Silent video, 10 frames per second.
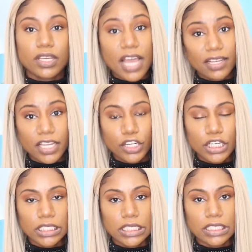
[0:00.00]
not letting
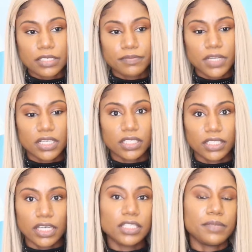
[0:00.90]
criticism
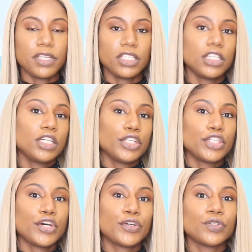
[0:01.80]
get to me.
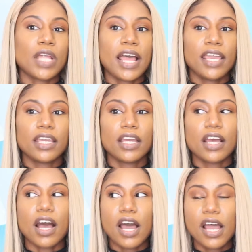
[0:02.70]
So like
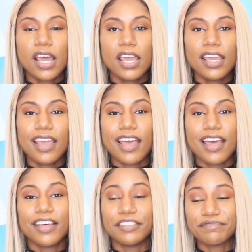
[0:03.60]

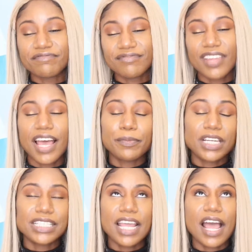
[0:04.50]
I'm
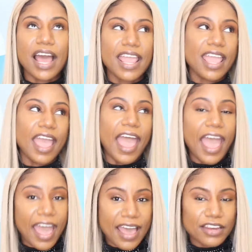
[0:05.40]
gonna say I
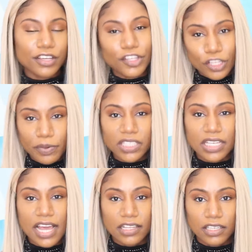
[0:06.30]
had the
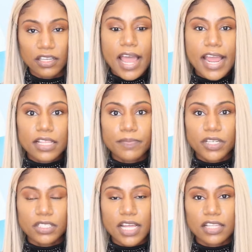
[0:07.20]
personality. I had the
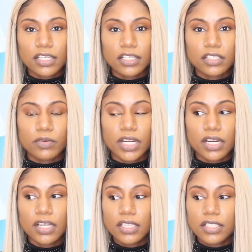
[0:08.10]
personality to
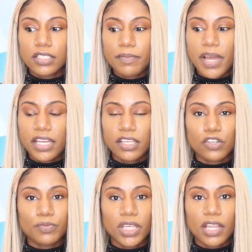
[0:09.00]
where somebody
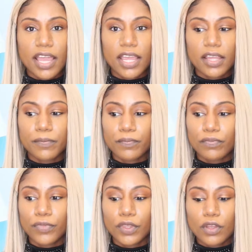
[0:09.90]
will be like,
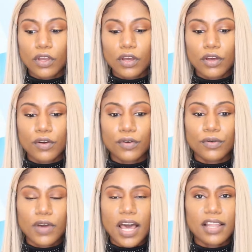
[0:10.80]

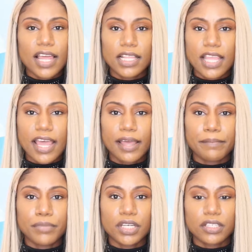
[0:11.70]
oh, I like
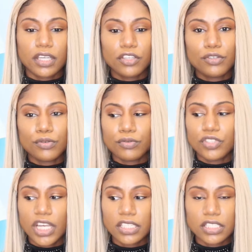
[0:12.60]
that, but can you
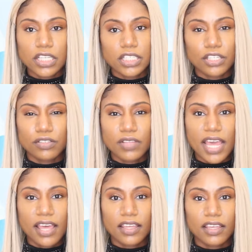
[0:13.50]
change this and do
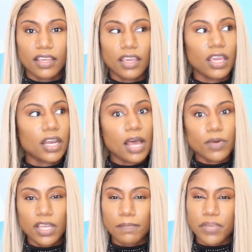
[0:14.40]
that? And I
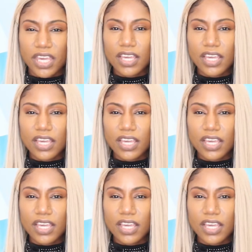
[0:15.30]
would get